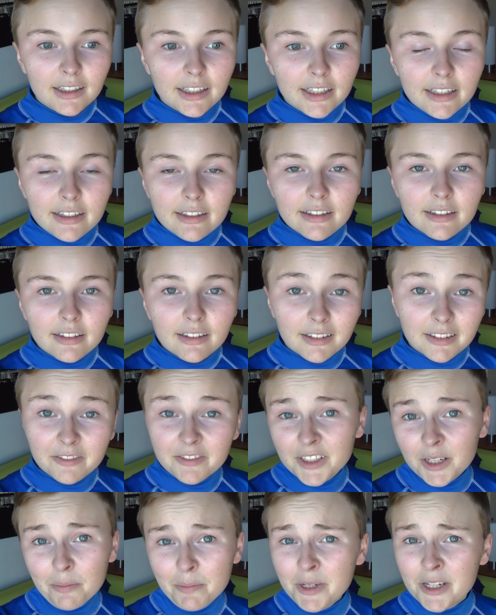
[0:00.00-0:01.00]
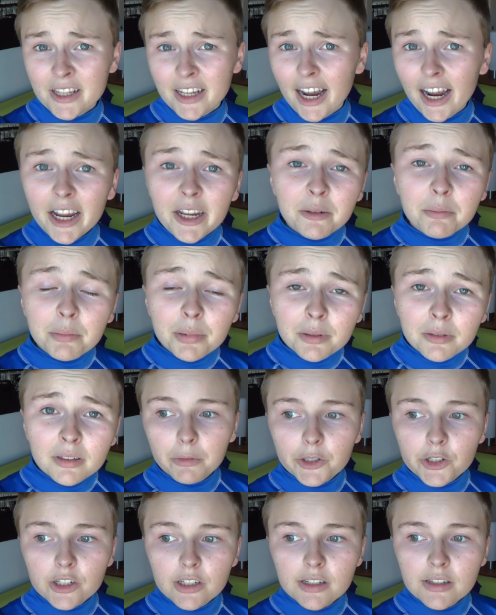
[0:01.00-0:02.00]
It lived up to the hype,
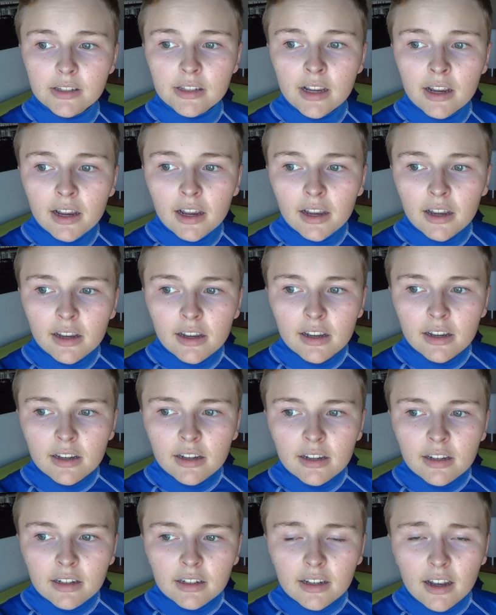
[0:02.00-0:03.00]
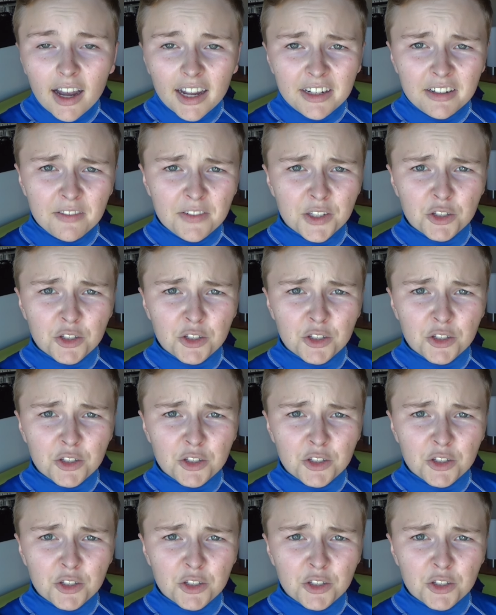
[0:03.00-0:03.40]
which is kind of